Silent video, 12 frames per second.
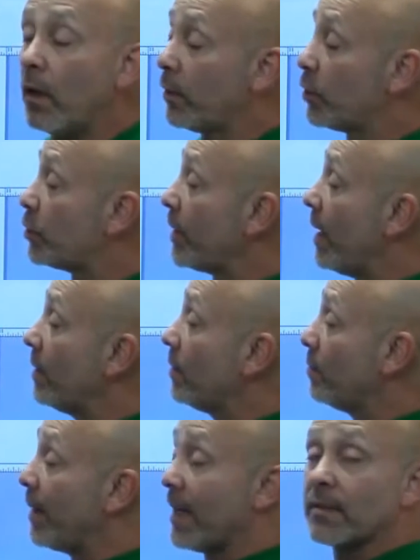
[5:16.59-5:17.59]
Understand
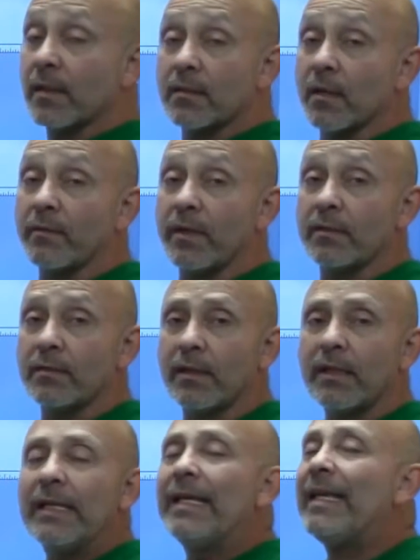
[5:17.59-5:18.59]
the basics of it,
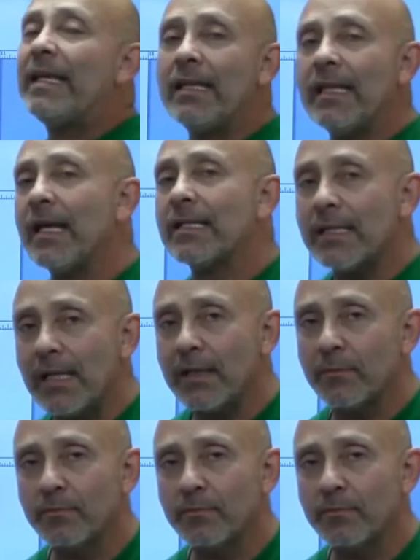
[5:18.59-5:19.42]
and that's it.